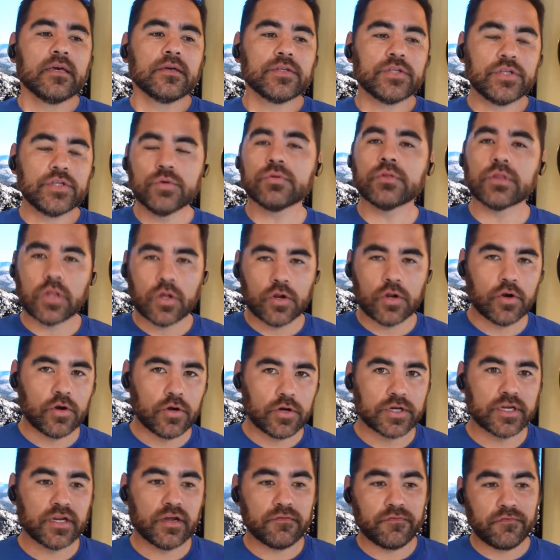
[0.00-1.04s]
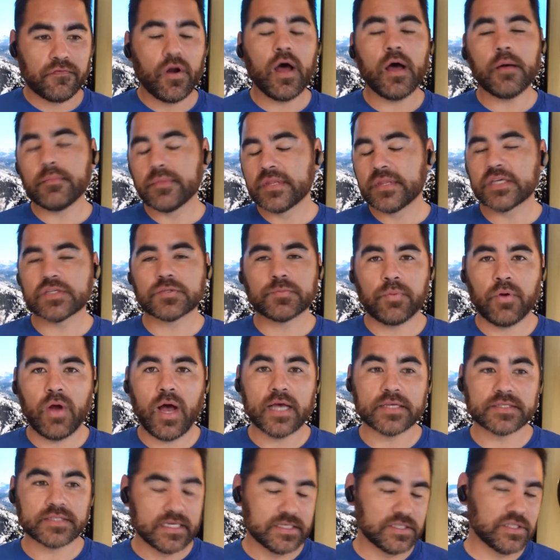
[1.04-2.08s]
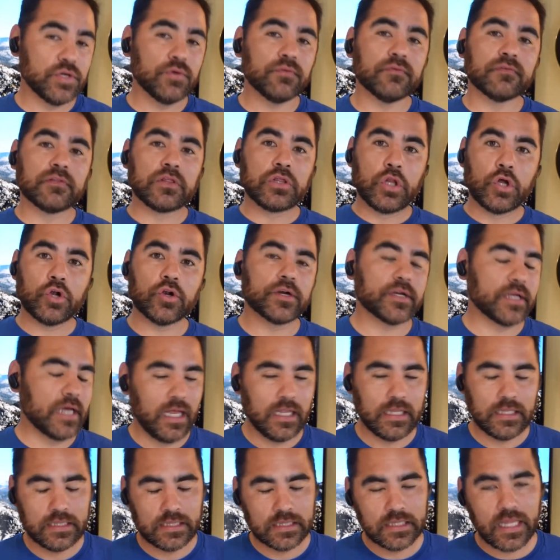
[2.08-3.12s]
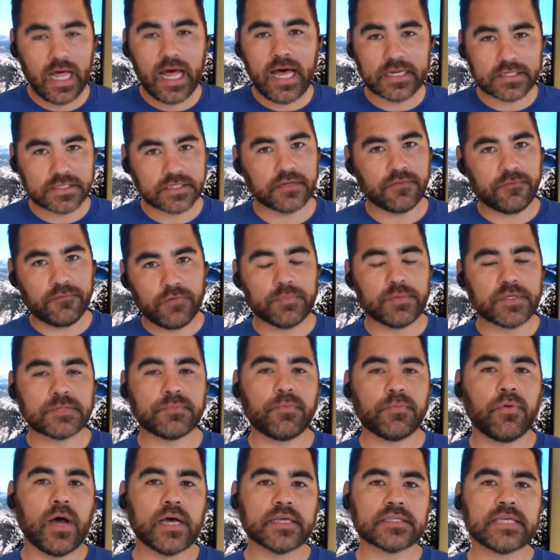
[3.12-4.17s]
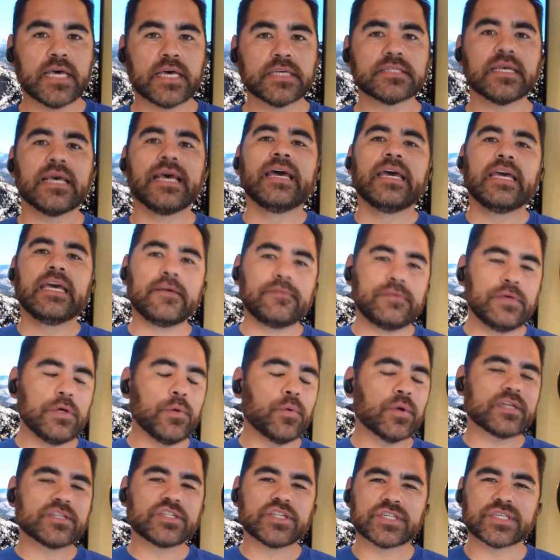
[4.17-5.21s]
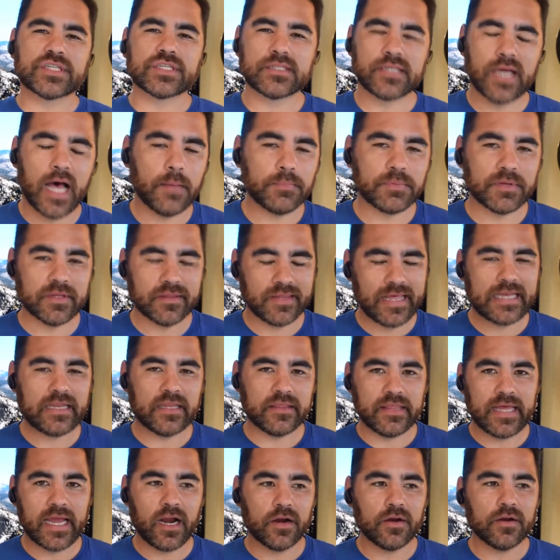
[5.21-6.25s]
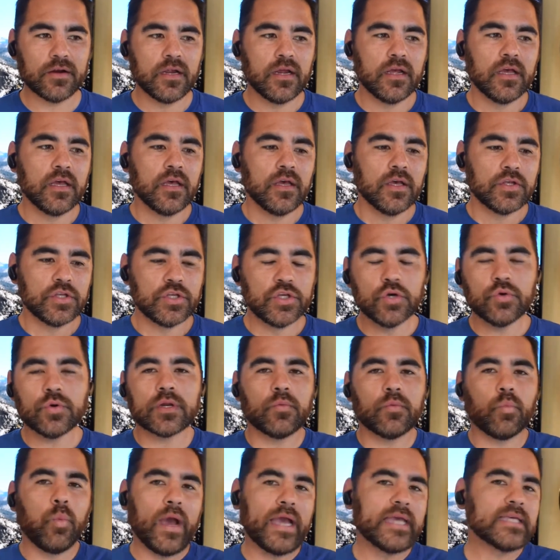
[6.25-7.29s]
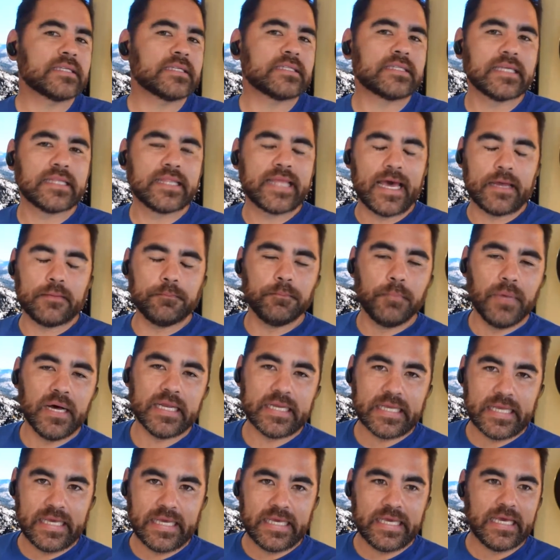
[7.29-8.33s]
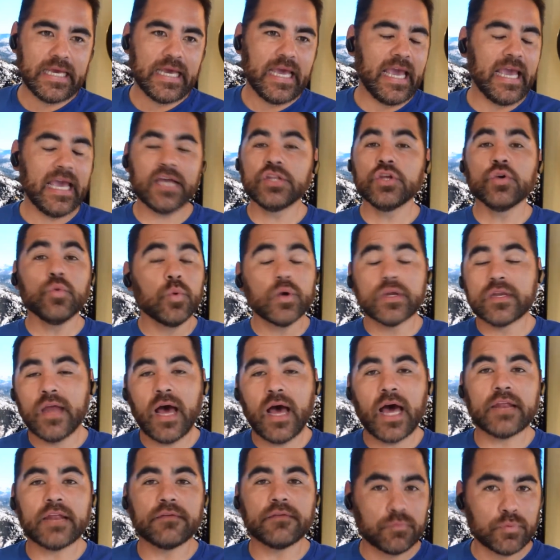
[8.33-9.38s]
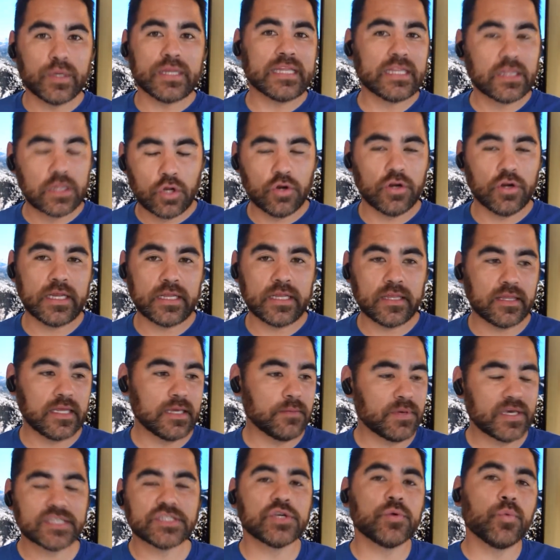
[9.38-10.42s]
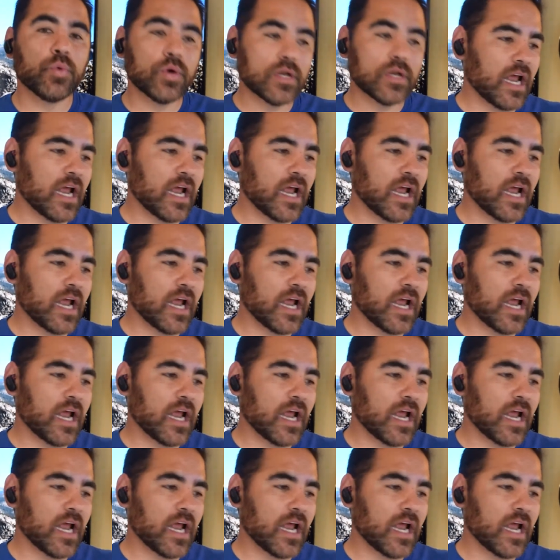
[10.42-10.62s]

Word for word: you learned from this process. You've learned a lot from this process. If you would have just stopped then and there, you would have wasted that money and you would not have really learned anything because you would